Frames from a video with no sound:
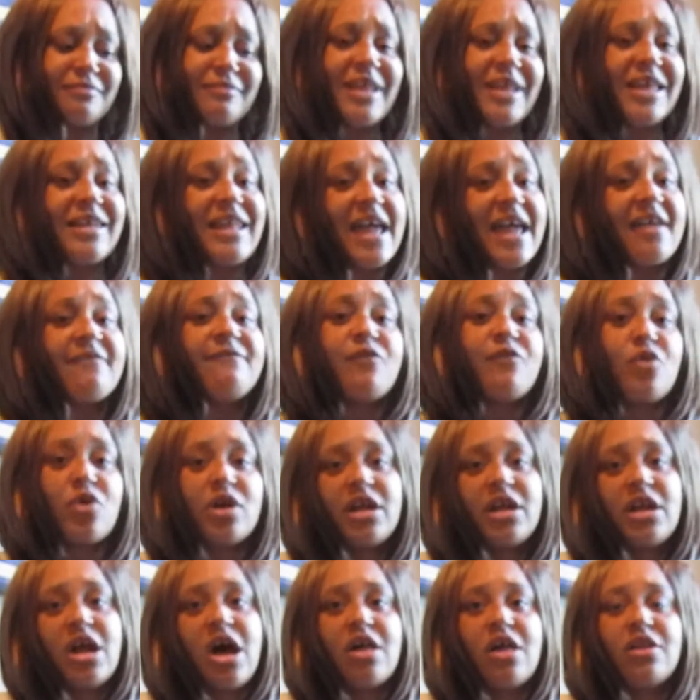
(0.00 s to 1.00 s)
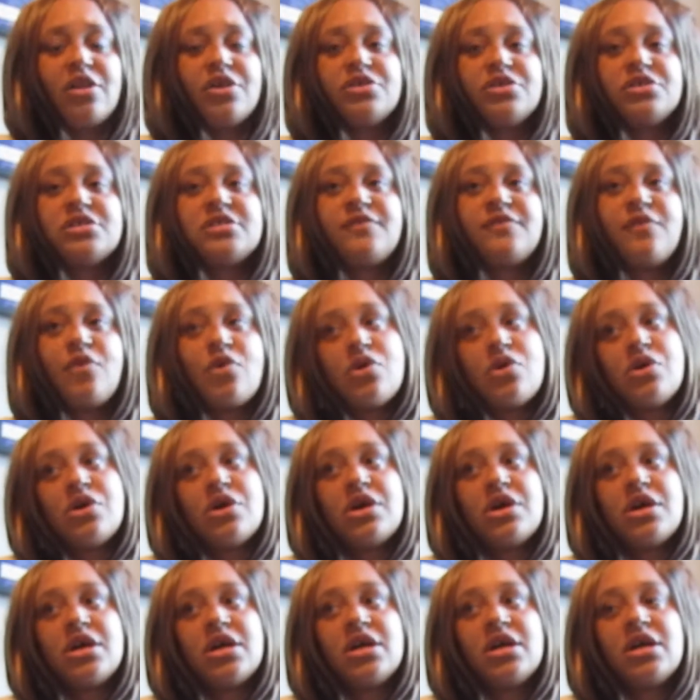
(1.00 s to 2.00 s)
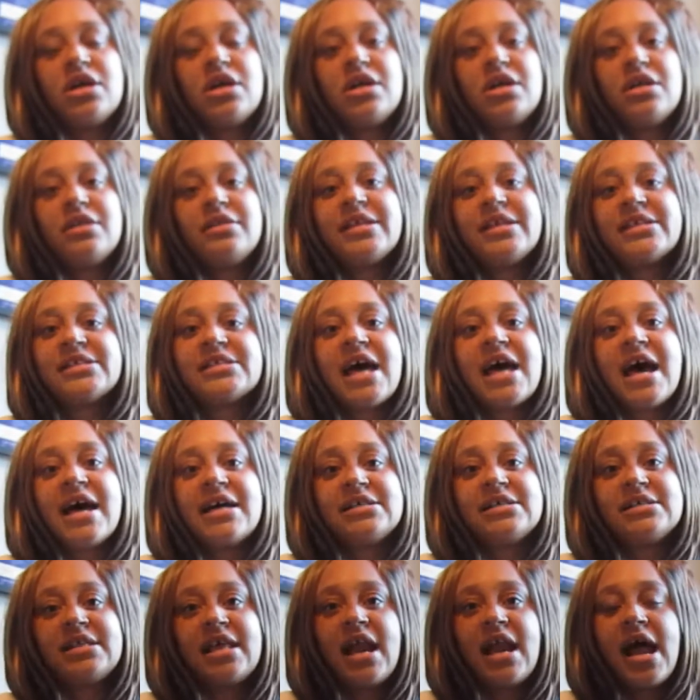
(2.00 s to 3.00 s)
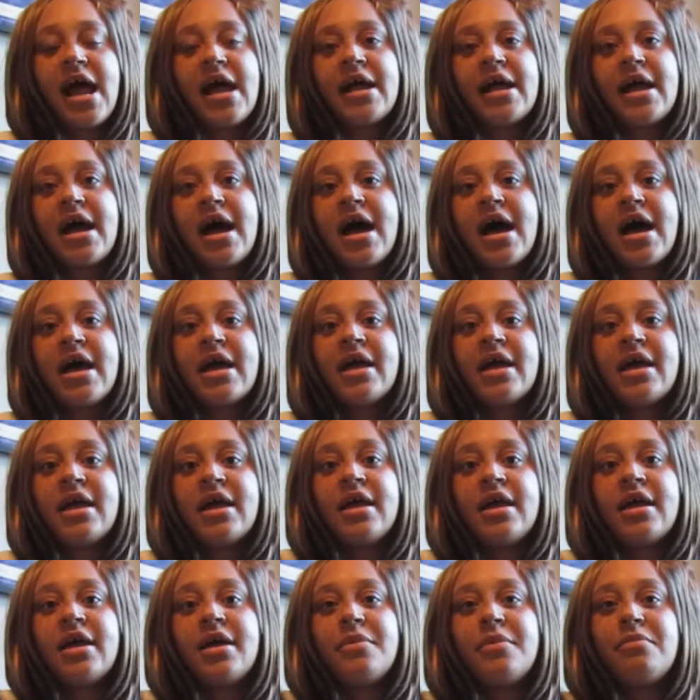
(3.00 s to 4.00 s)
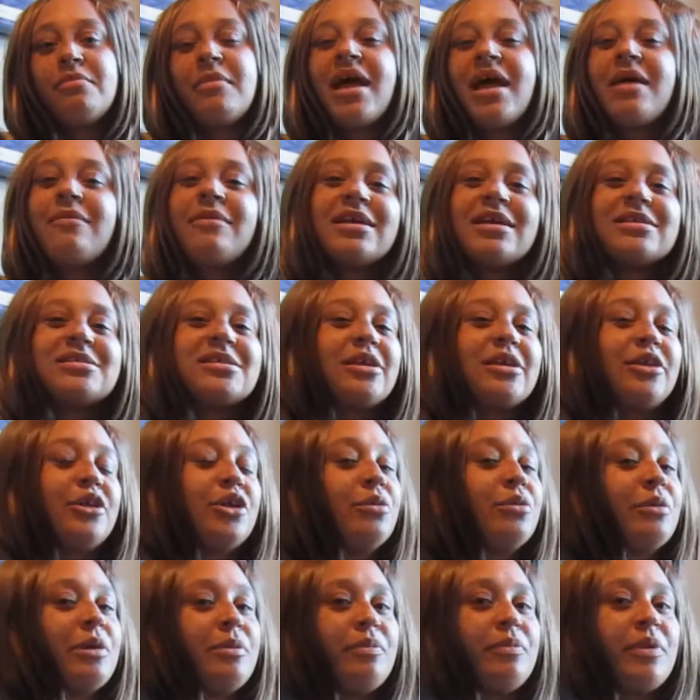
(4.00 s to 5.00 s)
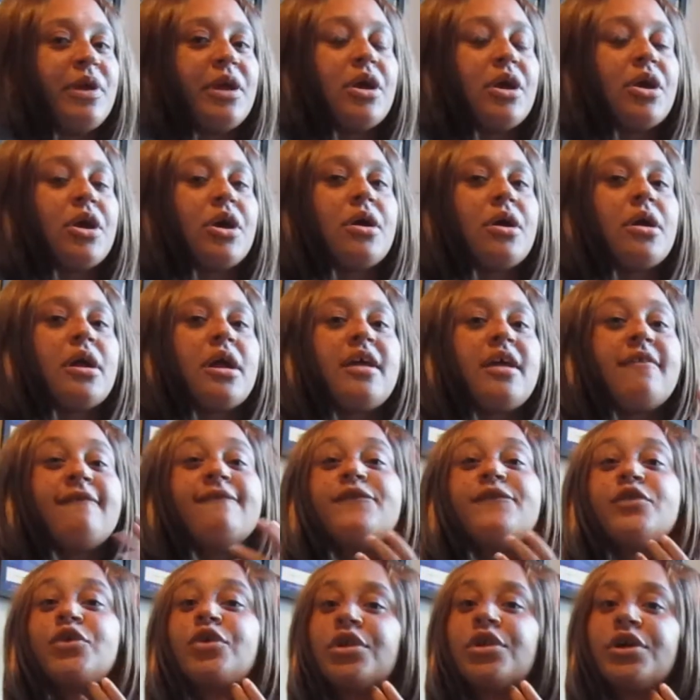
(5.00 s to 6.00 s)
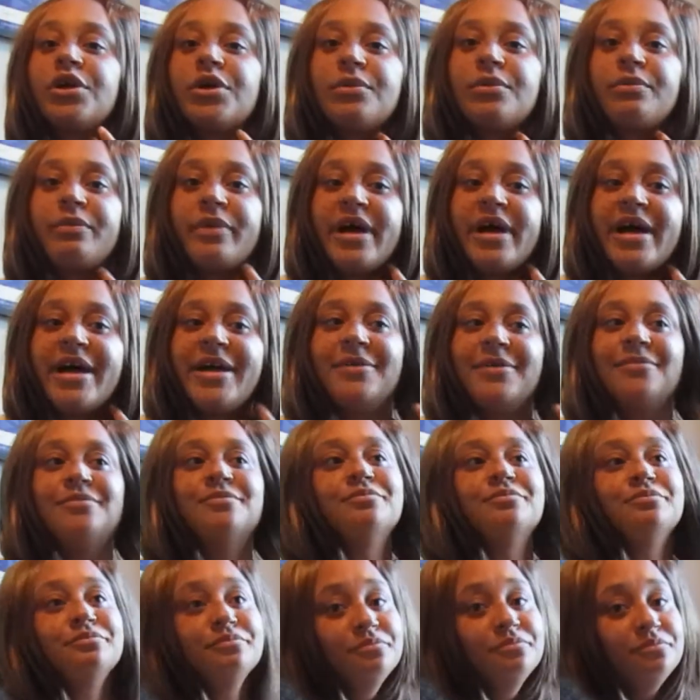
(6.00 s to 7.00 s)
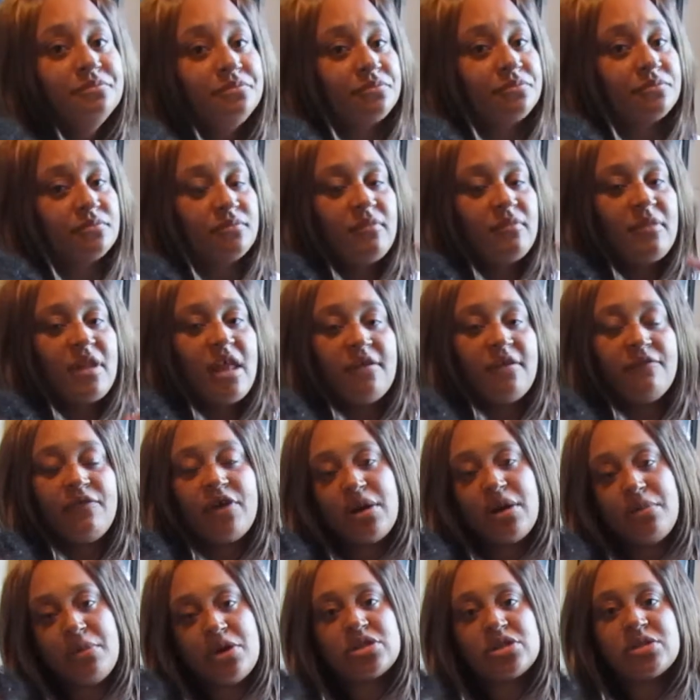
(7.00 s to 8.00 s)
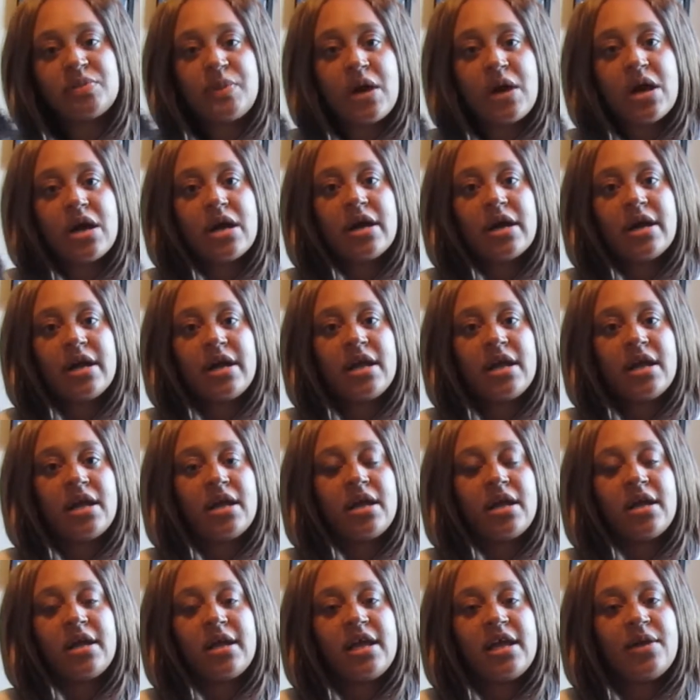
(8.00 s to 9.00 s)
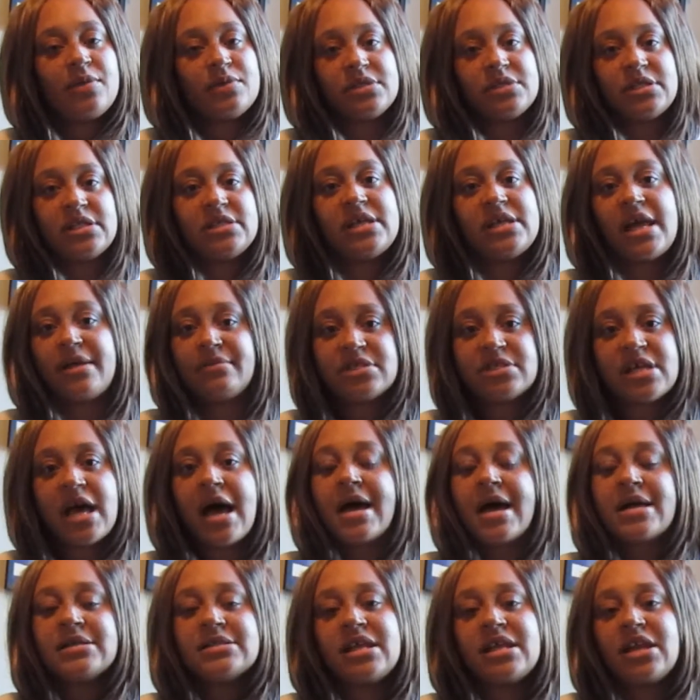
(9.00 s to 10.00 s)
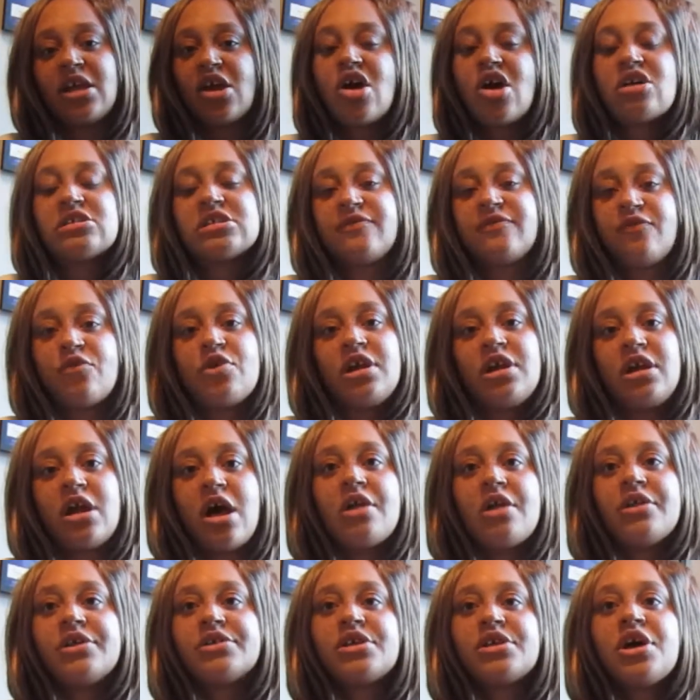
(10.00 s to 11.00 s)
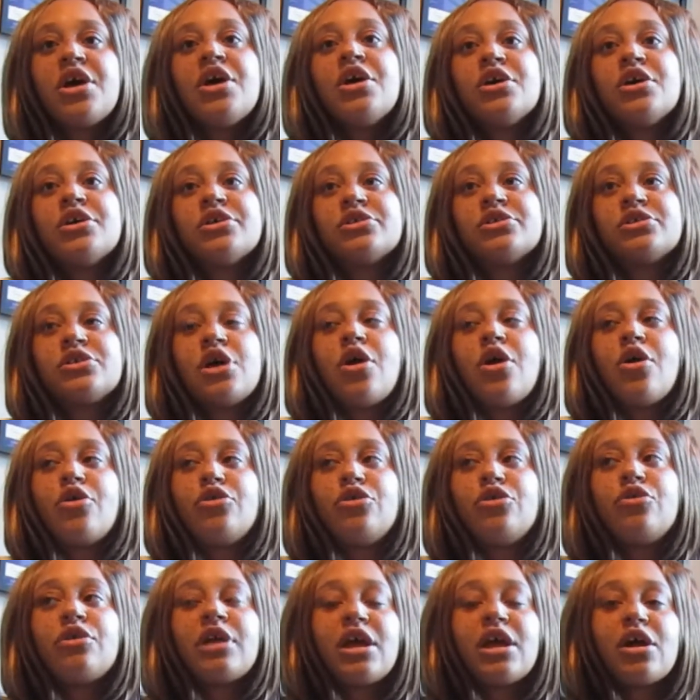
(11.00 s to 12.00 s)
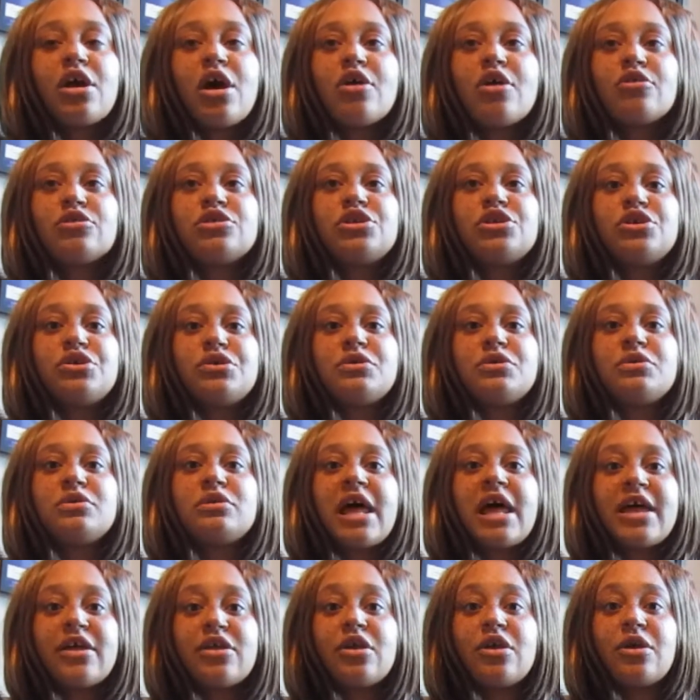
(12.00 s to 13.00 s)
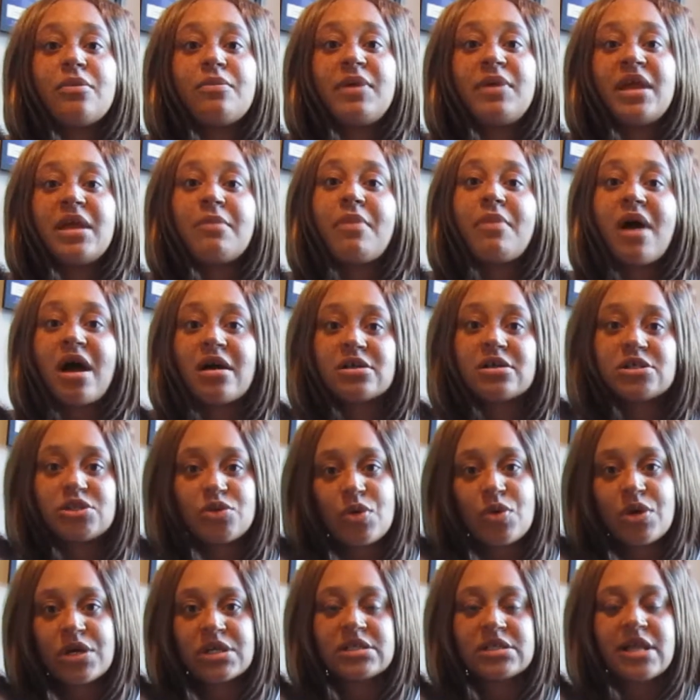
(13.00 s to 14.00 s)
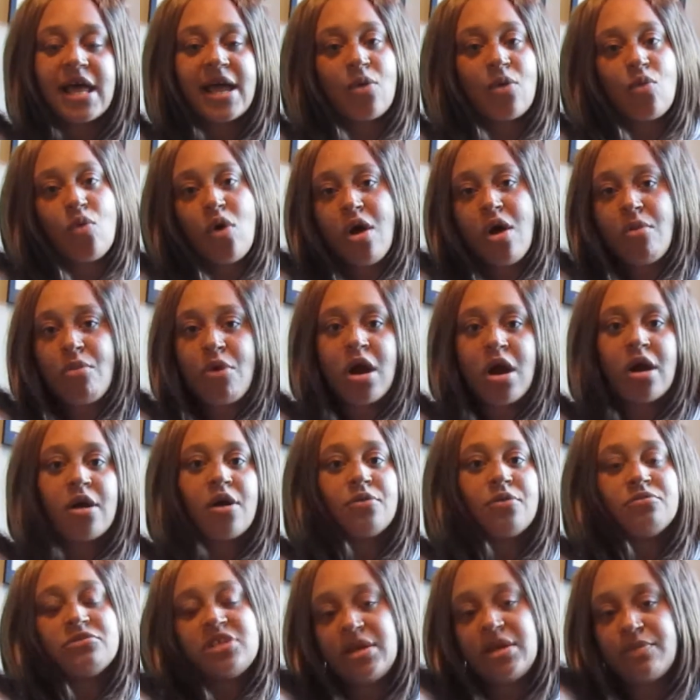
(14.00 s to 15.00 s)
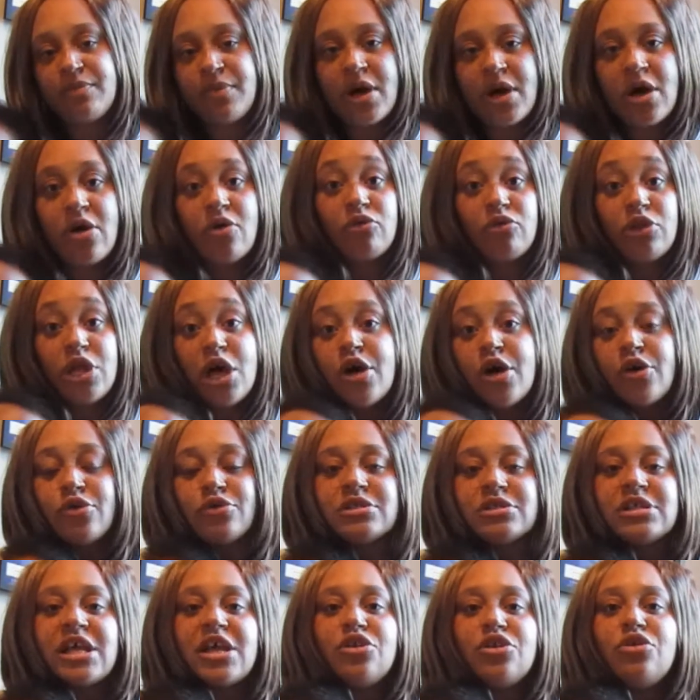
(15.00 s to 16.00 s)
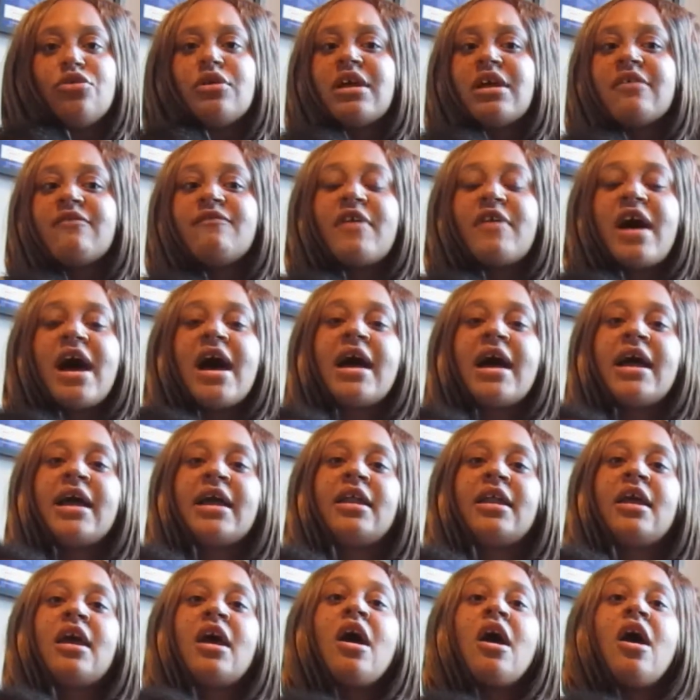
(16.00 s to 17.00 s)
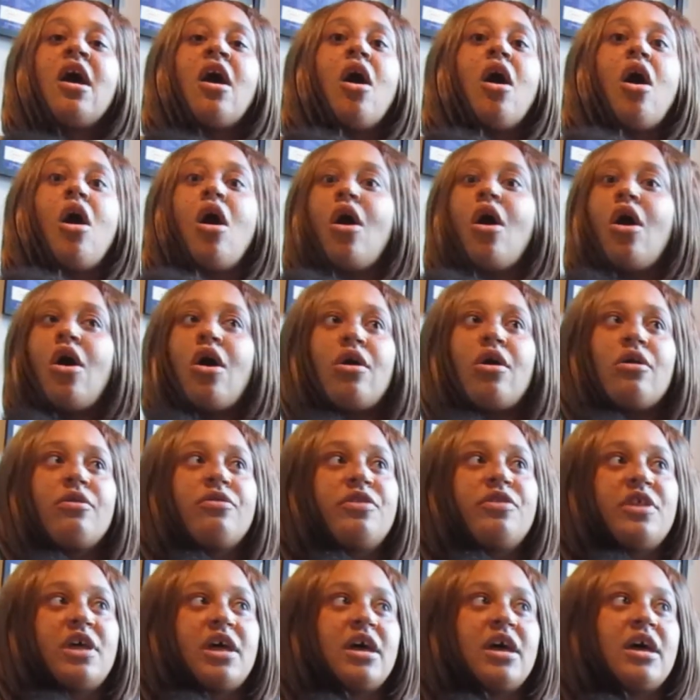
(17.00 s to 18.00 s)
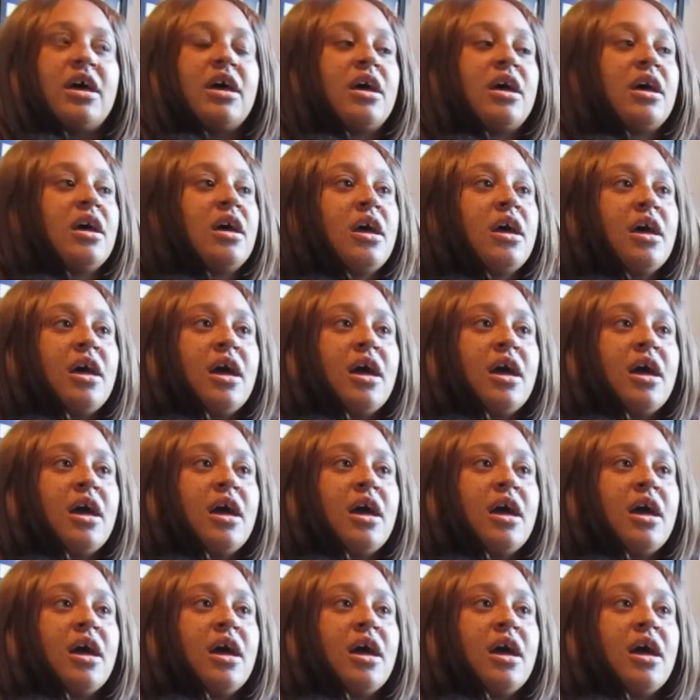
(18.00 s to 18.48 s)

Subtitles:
like $40 for the size that I got. Maybe it's a little bit bigger and fuller, but for the most part it was the same size and it cost $40. So you can go to like your big box stores like Walmart, Home Depot, Lowe's, and you can find all the